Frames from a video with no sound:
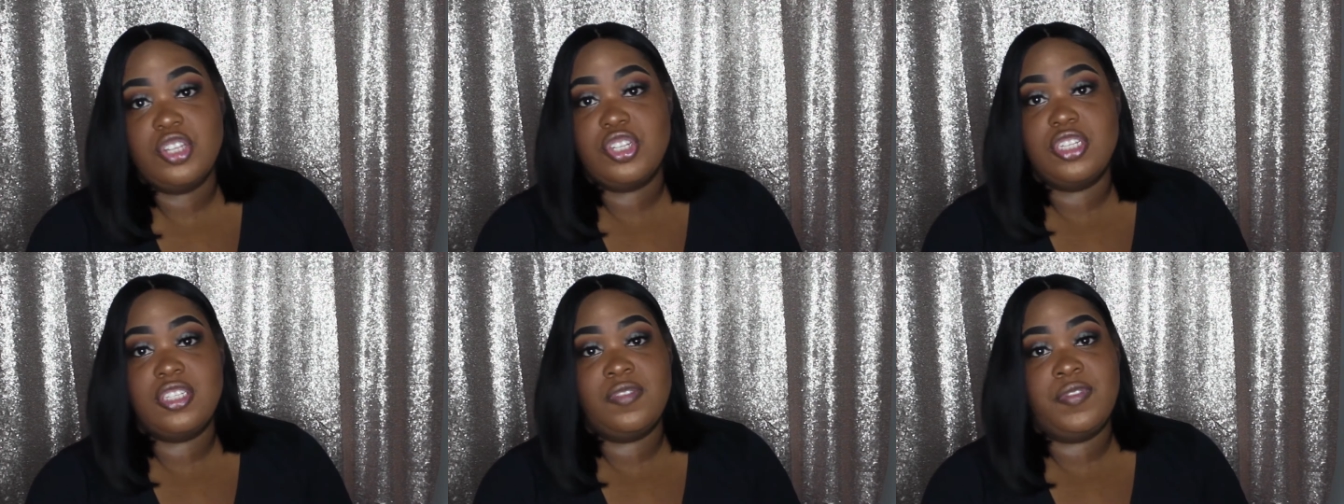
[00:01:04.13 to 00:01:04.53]

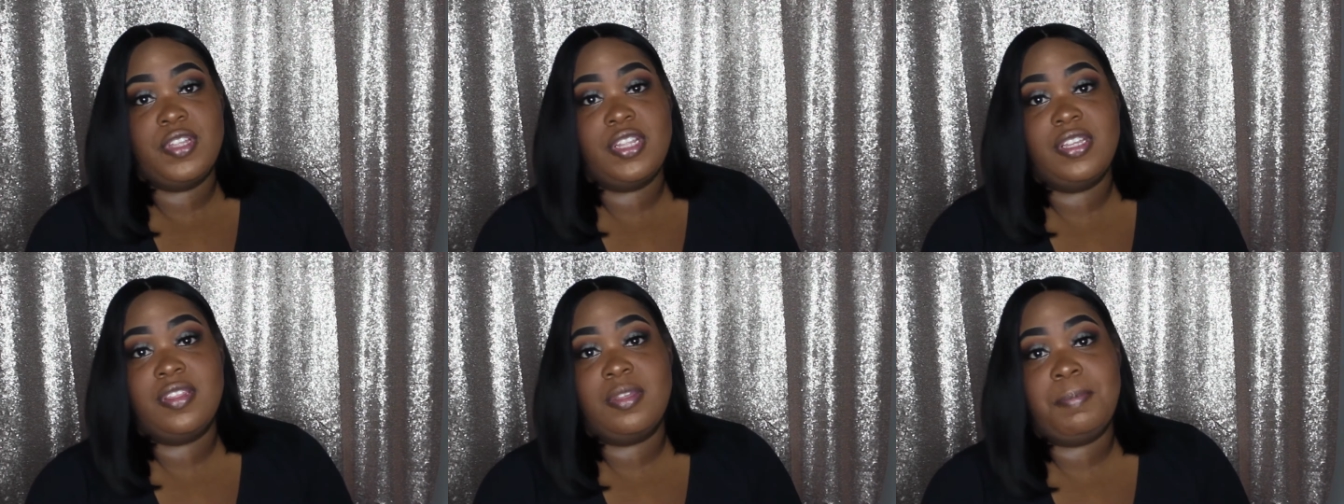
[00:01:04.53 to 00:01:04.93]
she's
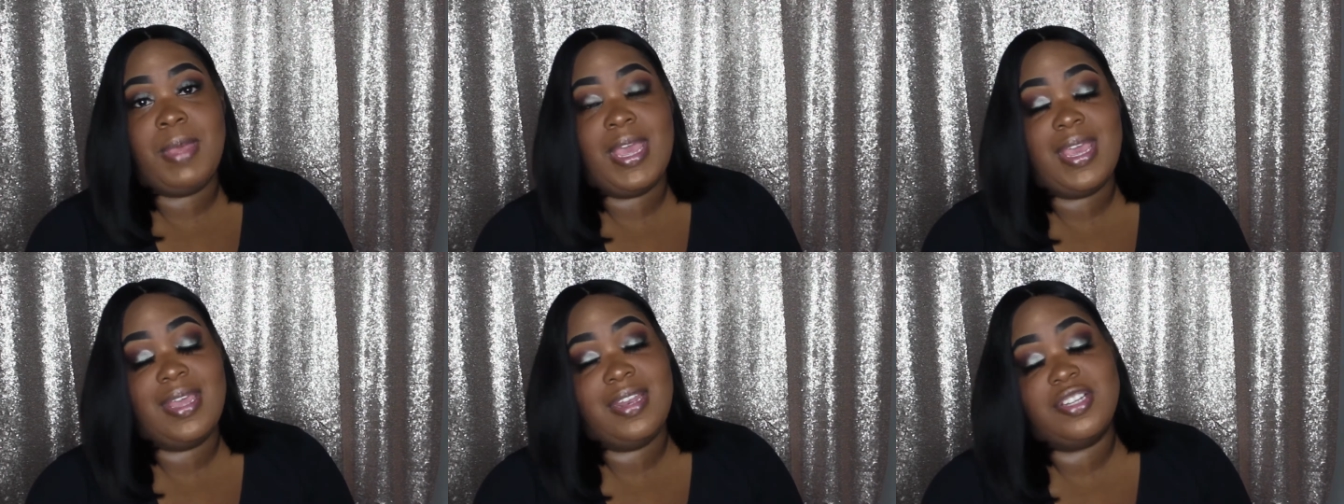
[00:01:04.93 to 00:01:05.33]
feeling the
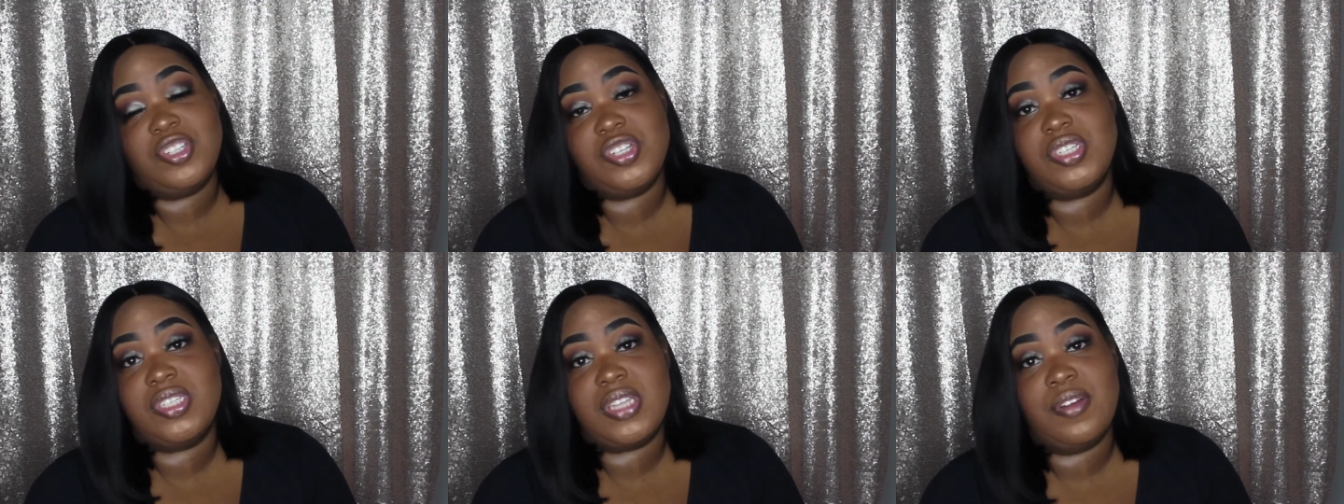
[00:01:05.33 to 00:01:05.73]
pain and
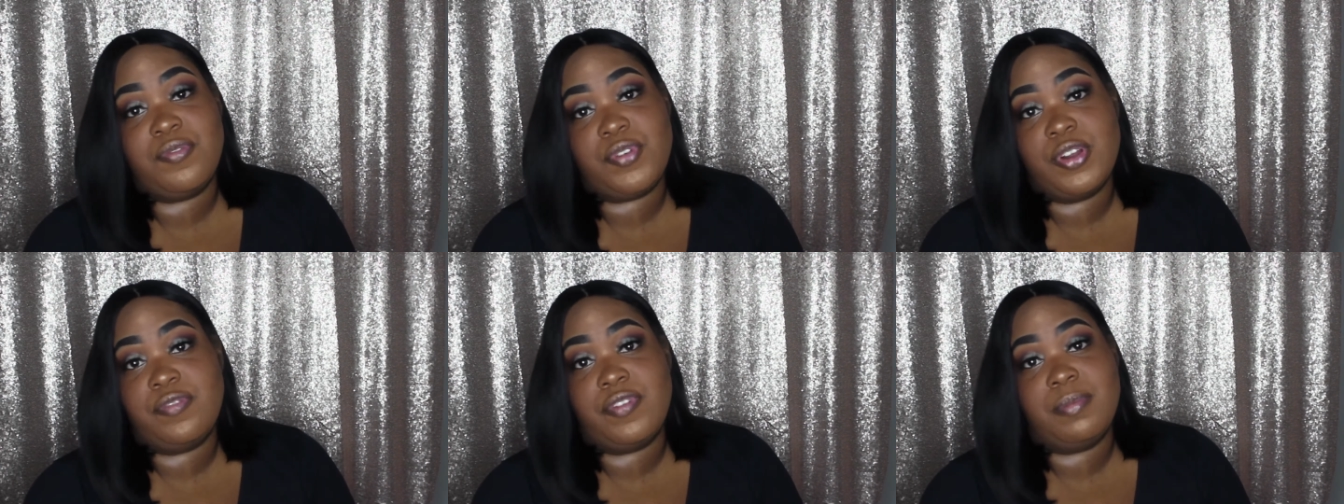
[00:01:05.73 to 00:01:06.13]
she's
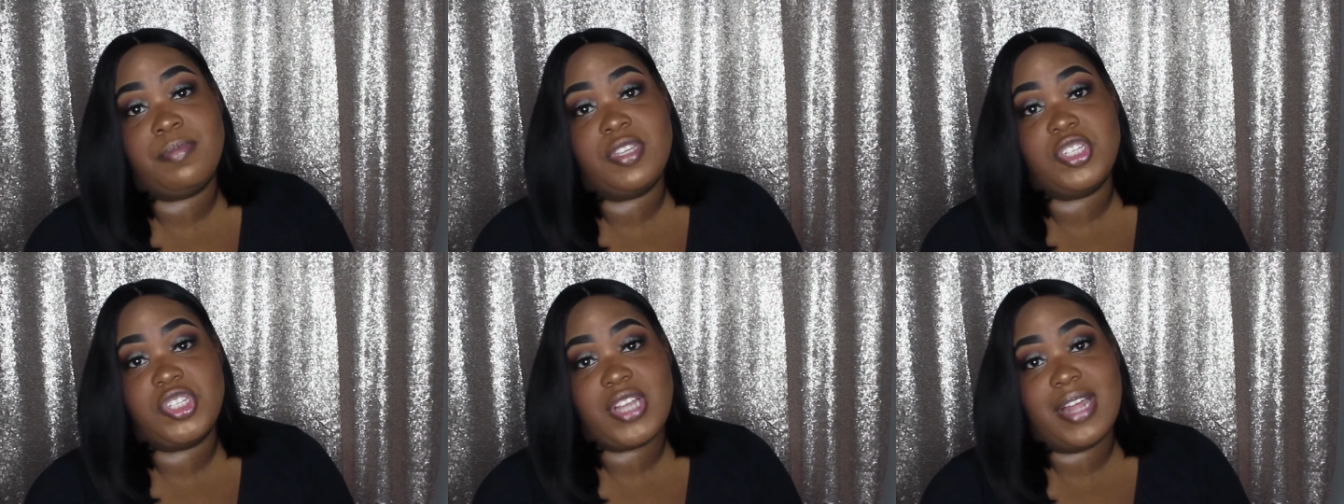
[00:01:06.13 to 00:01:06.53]
suffering
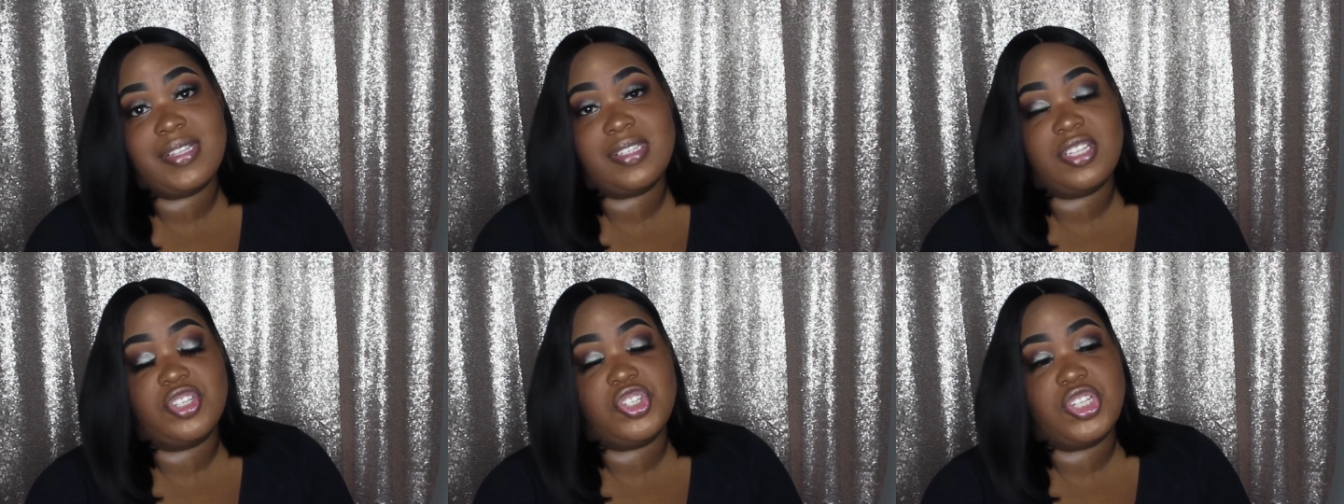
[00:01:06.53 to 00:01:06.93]
from these
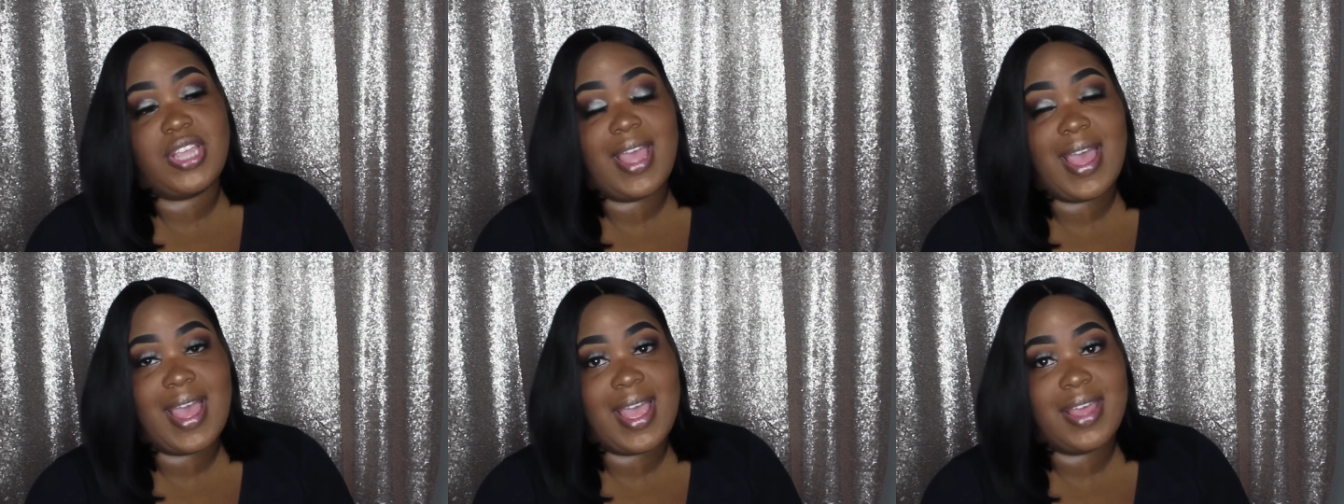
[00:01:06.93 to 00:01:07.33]
shots that
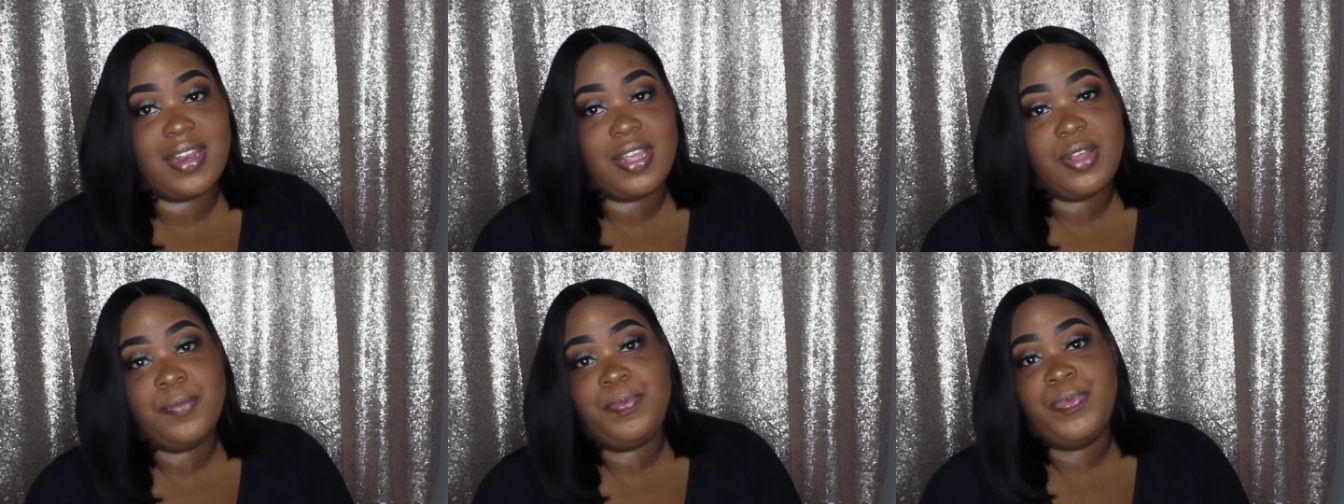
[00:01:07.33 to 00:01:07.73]
she
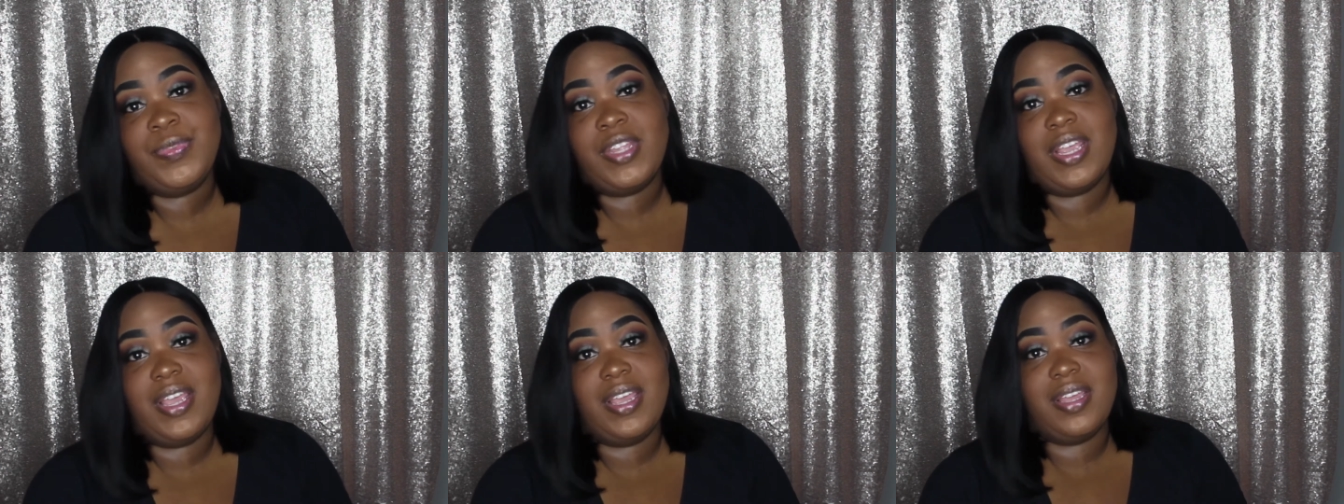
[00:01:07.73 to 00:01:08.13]
had
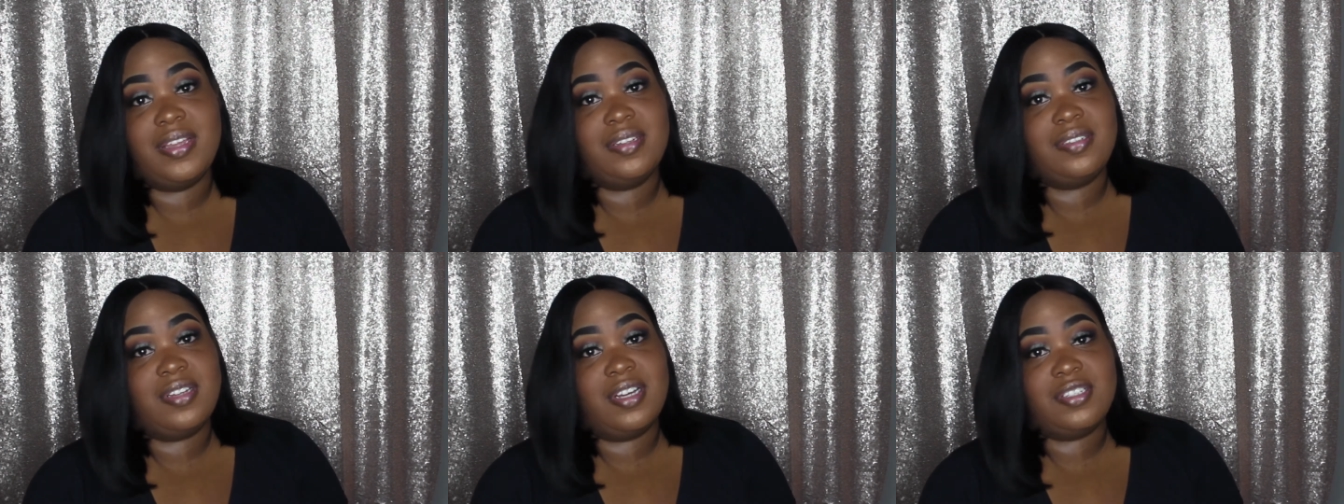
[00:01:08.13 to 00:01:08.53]

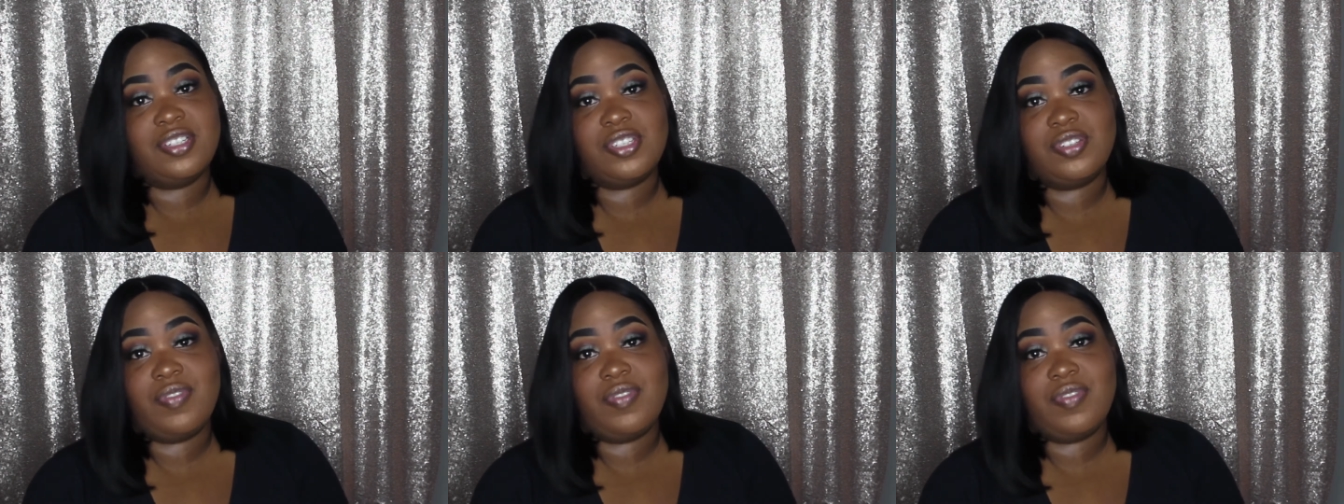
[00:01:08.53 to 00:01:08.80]
and Dr.